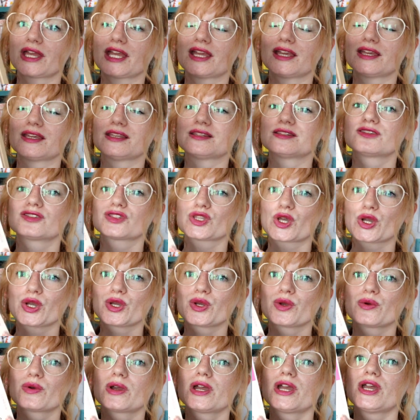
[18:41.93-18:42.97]
It is
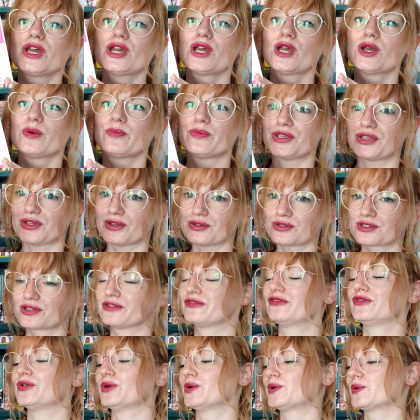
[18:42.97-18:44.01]
so
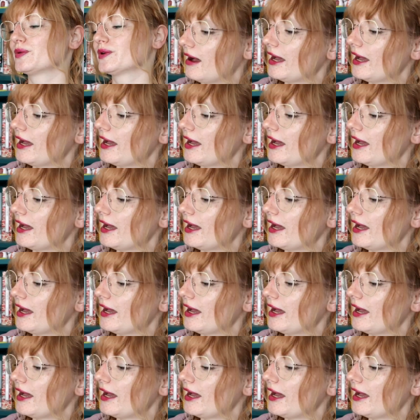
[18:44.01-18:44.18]
beautiful.